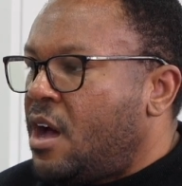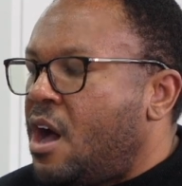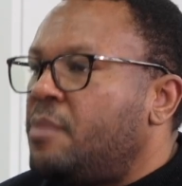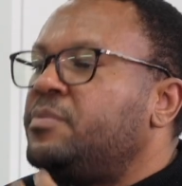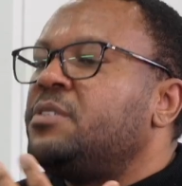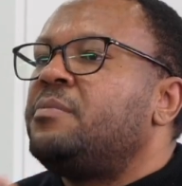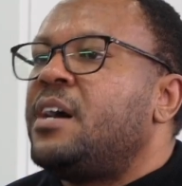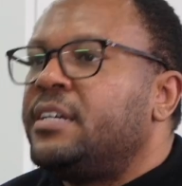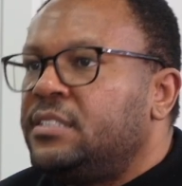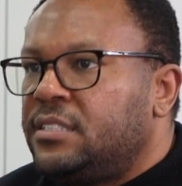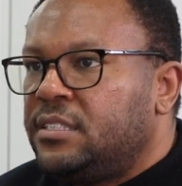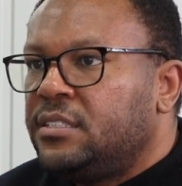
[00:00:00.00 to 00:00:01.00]

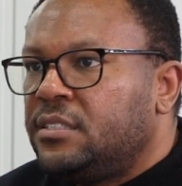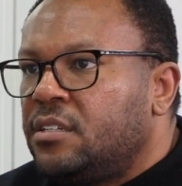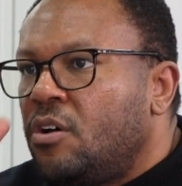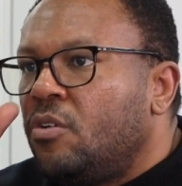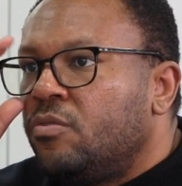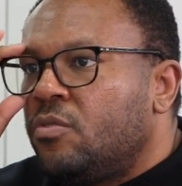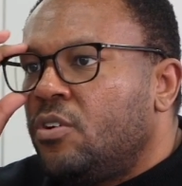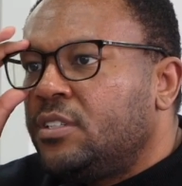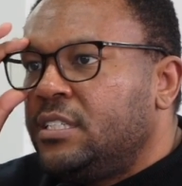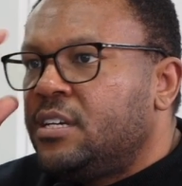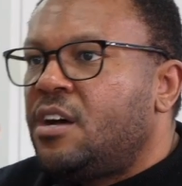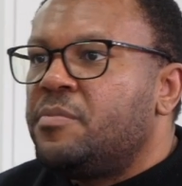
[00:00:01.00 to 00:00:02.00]
optimizing overall
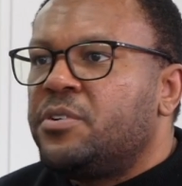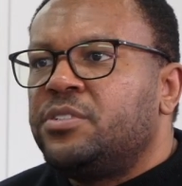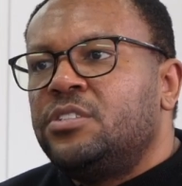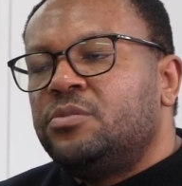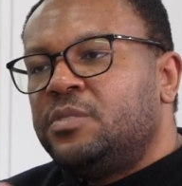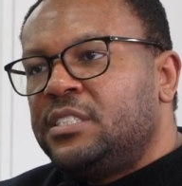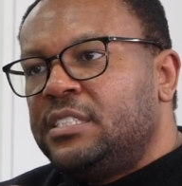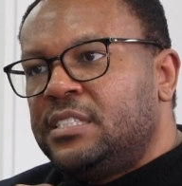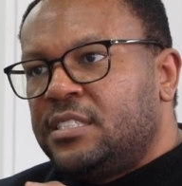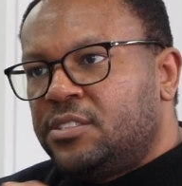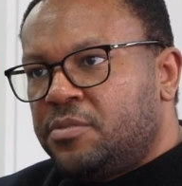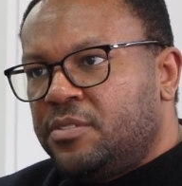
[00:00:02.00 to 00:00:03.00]
e-commerce is really
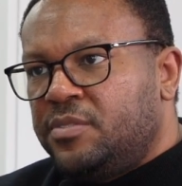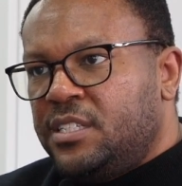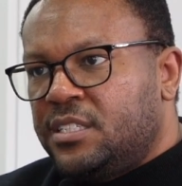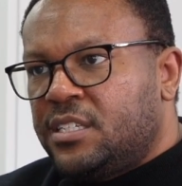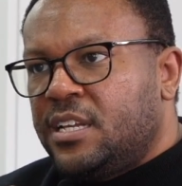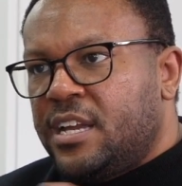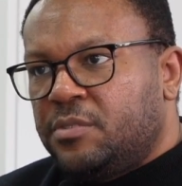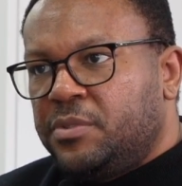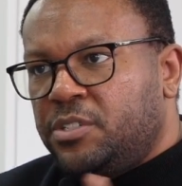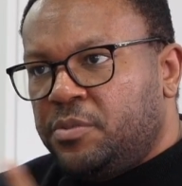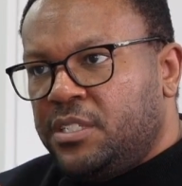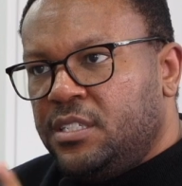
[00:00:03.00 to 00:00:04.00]
this sort of disconnect
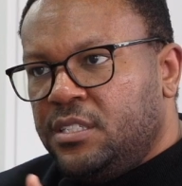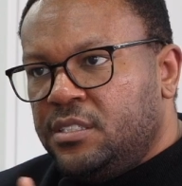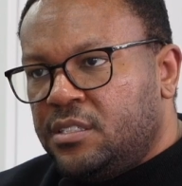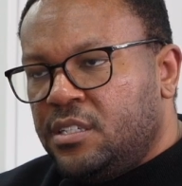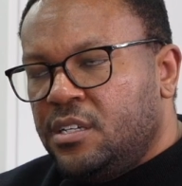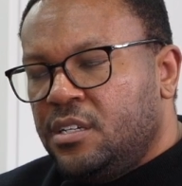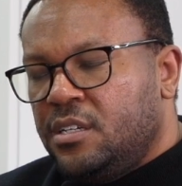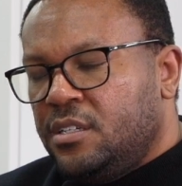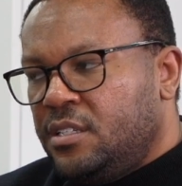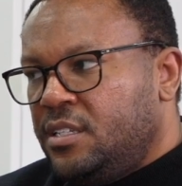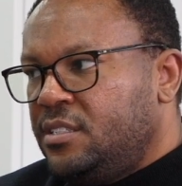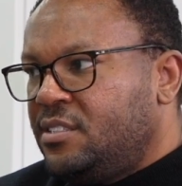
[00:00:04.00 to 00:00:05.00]
between
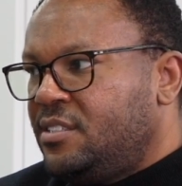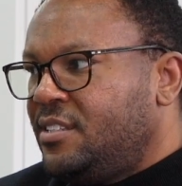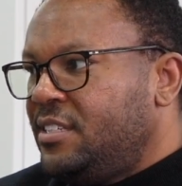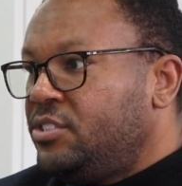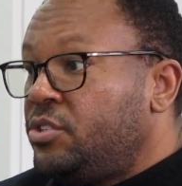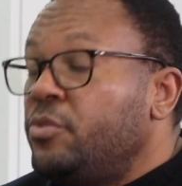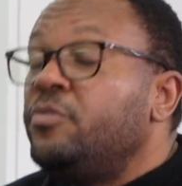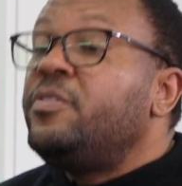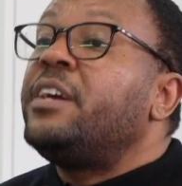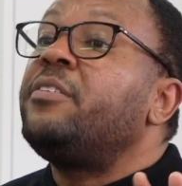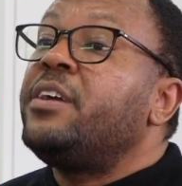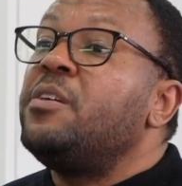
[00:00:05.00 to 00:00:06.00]
these two
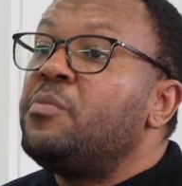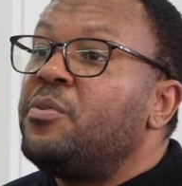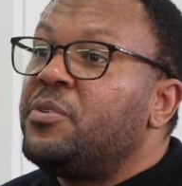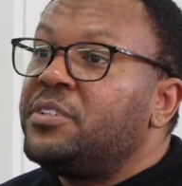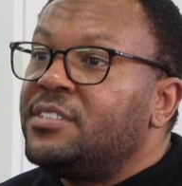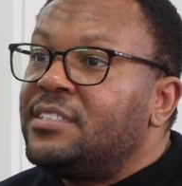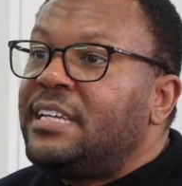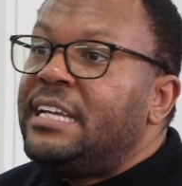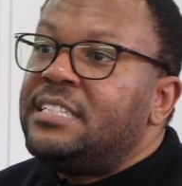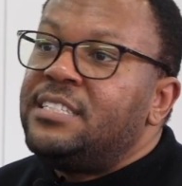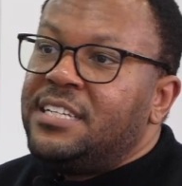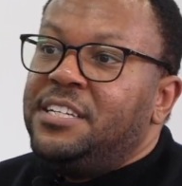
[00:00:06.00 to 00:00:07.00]
very important
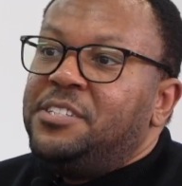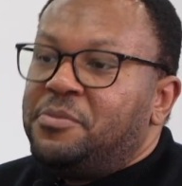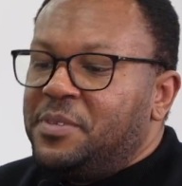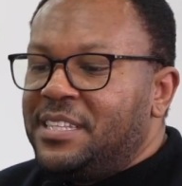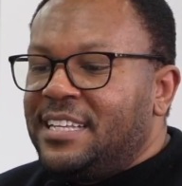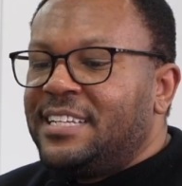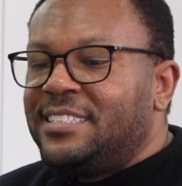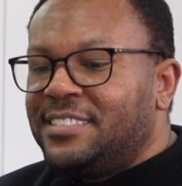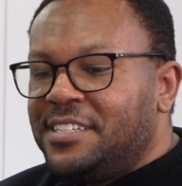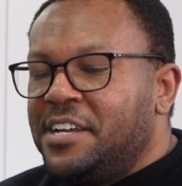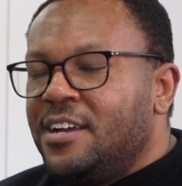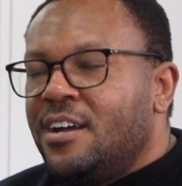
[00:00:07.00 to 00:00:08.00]
entities
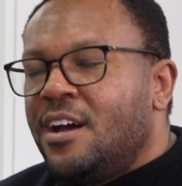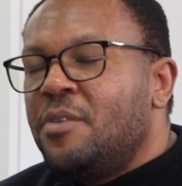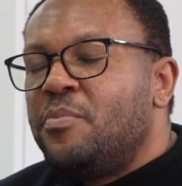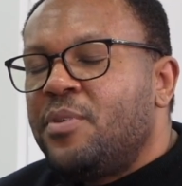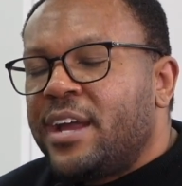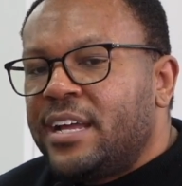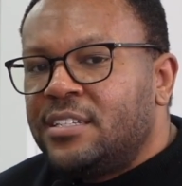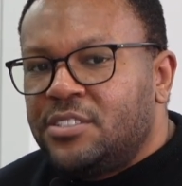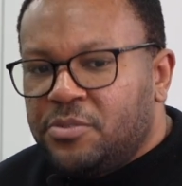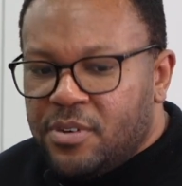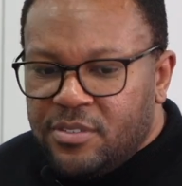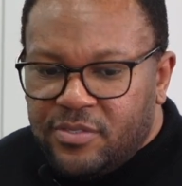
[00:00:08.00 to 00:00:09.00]
within a brand
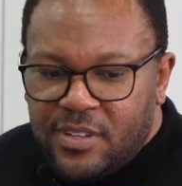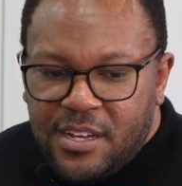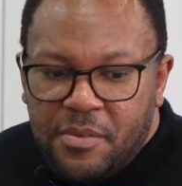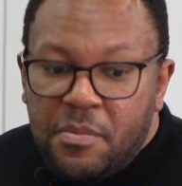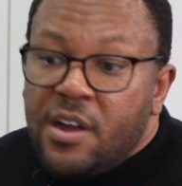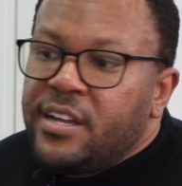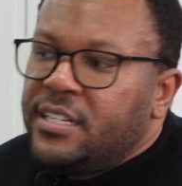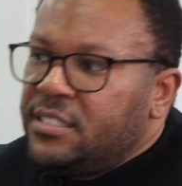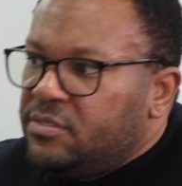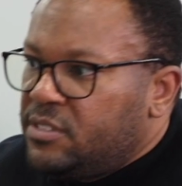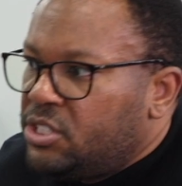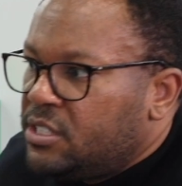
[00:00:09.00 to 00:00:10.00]
sort of marketing
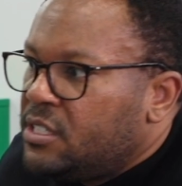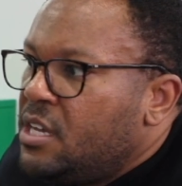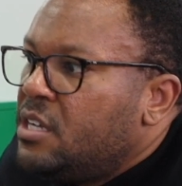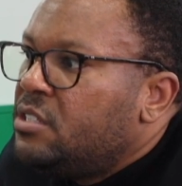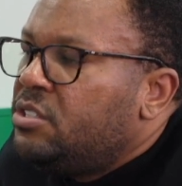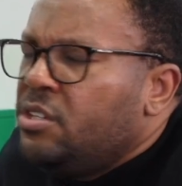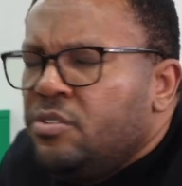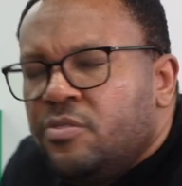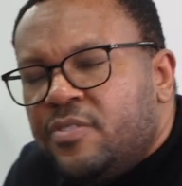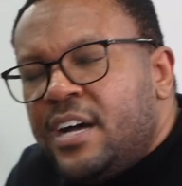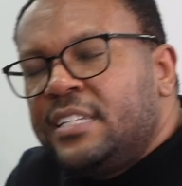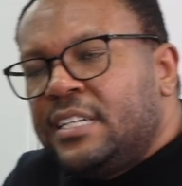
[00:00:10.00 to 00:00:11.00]
division. Do you
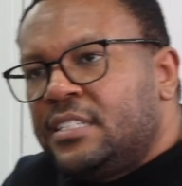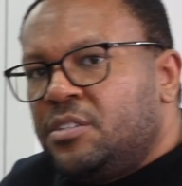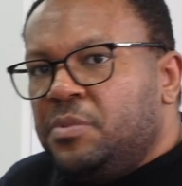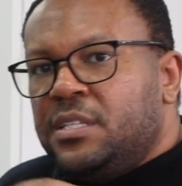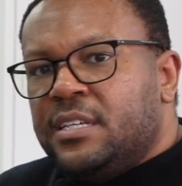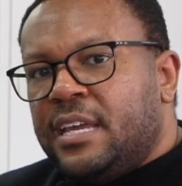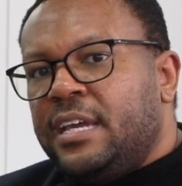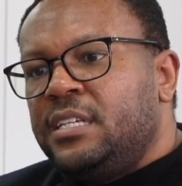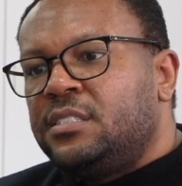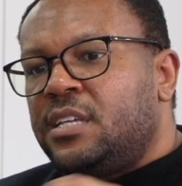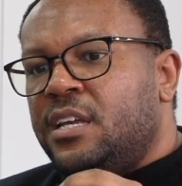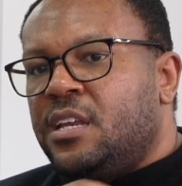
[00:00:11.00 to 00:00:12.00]
find that to be the
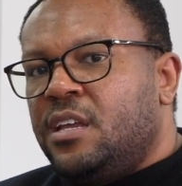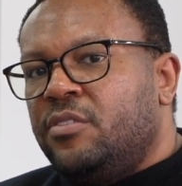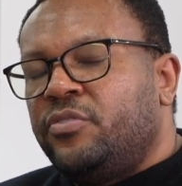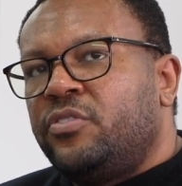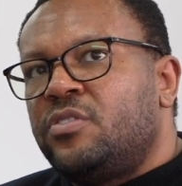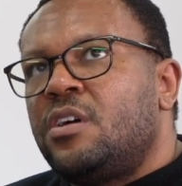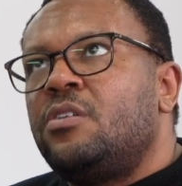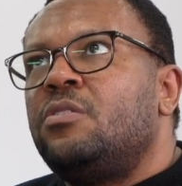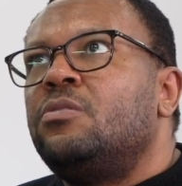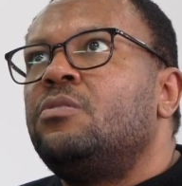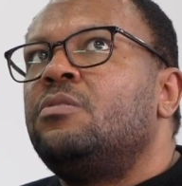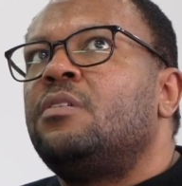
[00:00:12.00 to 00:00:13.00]
case? And if
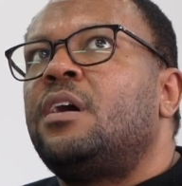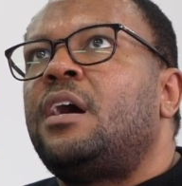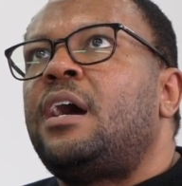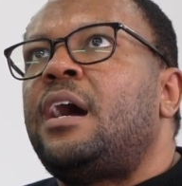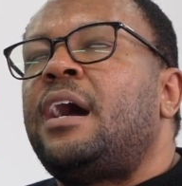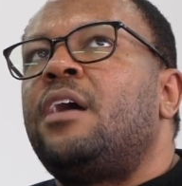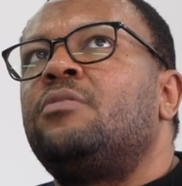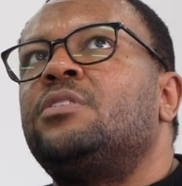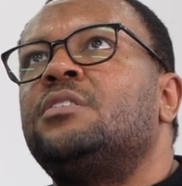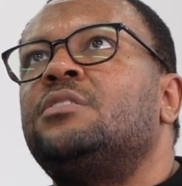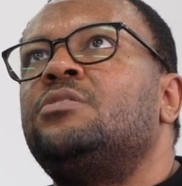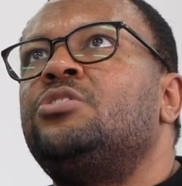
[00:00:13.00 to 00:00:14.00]
so, how
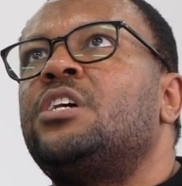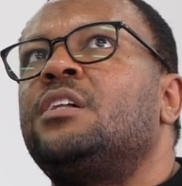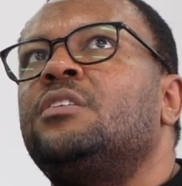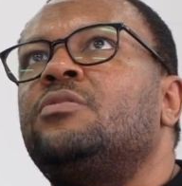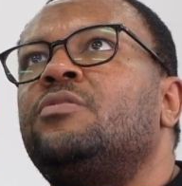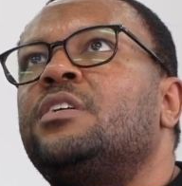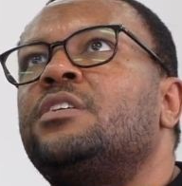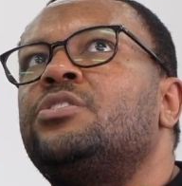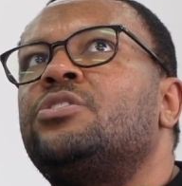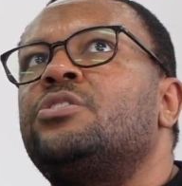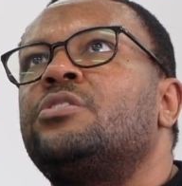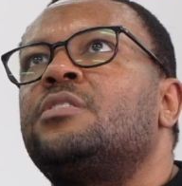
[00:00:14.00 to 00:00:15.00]
does
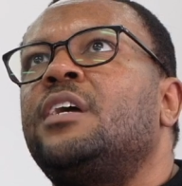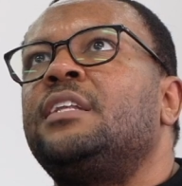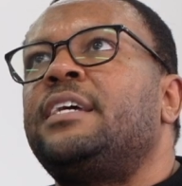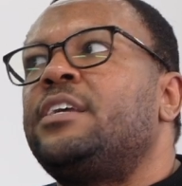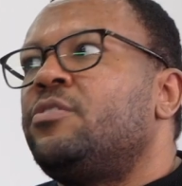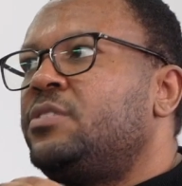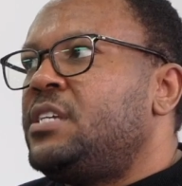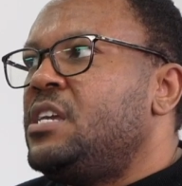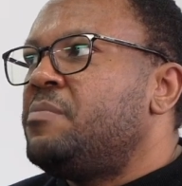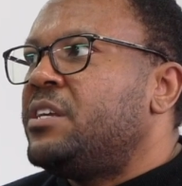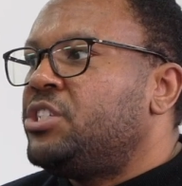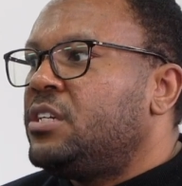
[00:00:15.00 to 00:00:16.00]
Jellyfish and like your
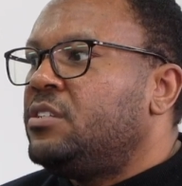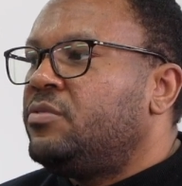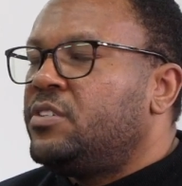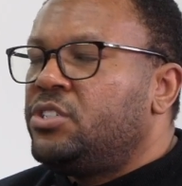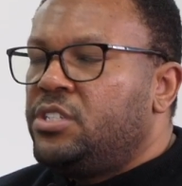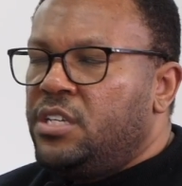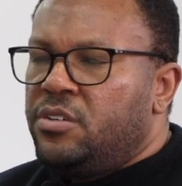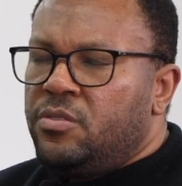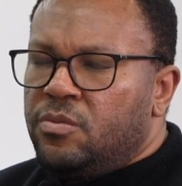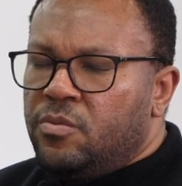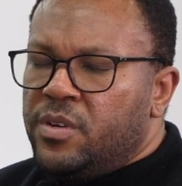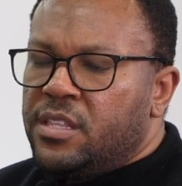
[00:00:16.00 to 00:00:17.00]
team at Jellyfish
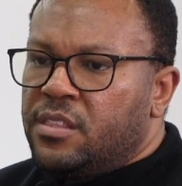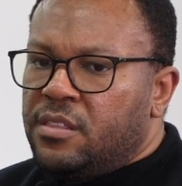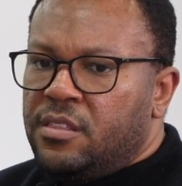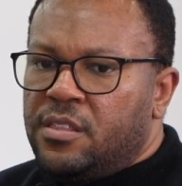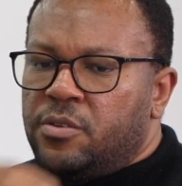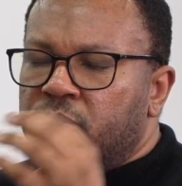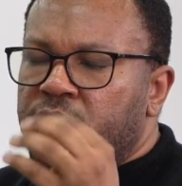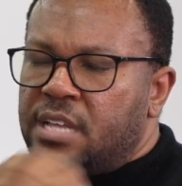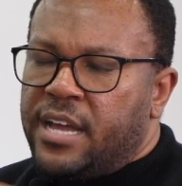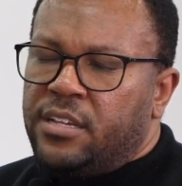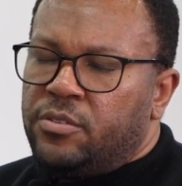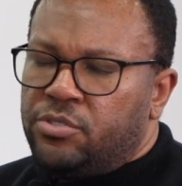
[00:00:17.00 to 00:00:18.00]
deal with those
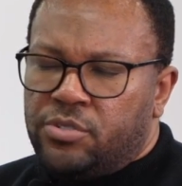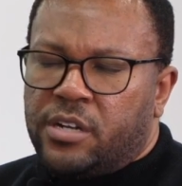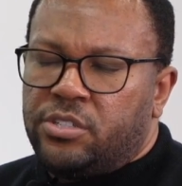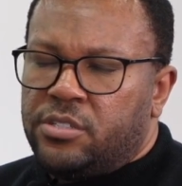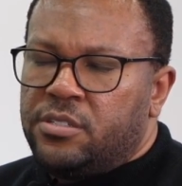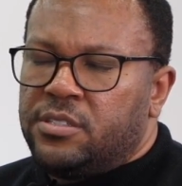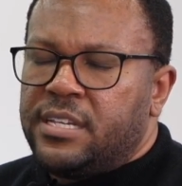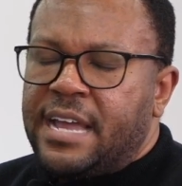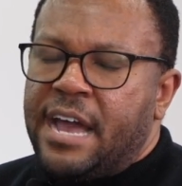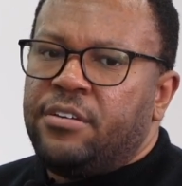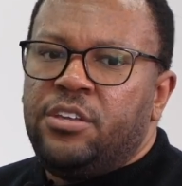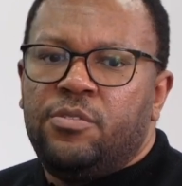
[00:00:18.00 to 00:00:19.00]
siloed structures? Like
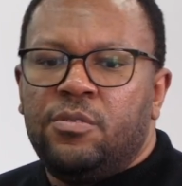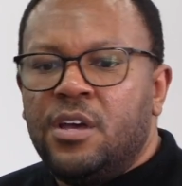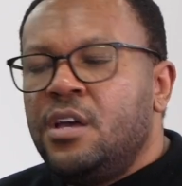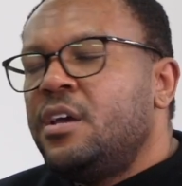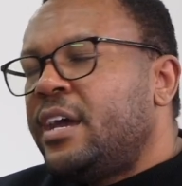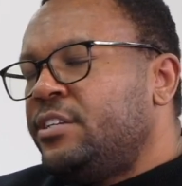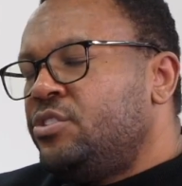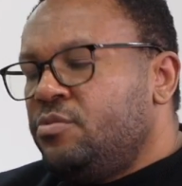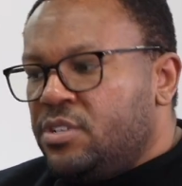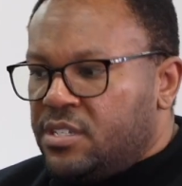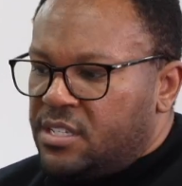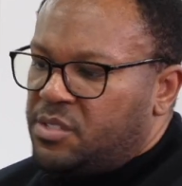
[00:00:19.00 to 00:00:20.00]
how do you, as you
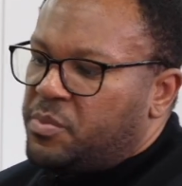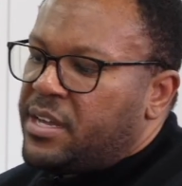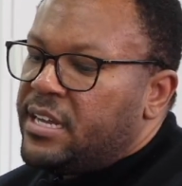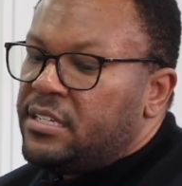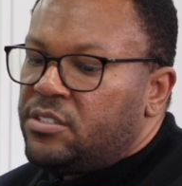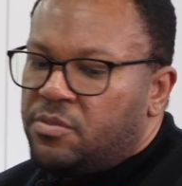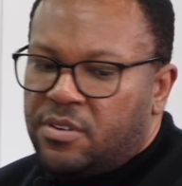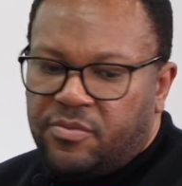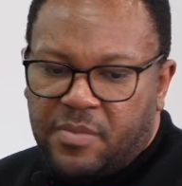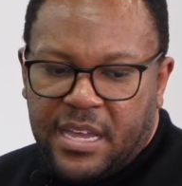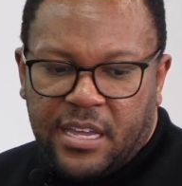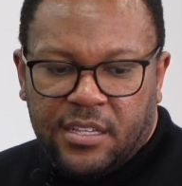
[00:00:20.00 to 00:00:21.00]
just explained, sort of
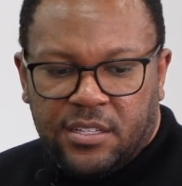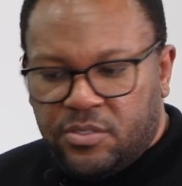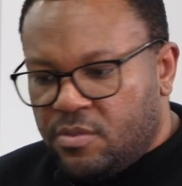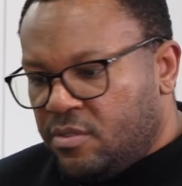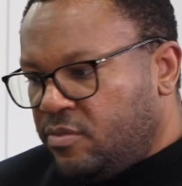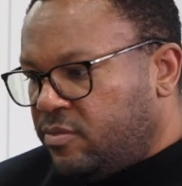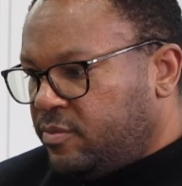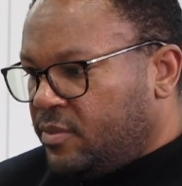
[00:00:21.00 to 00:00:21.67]
making this sort of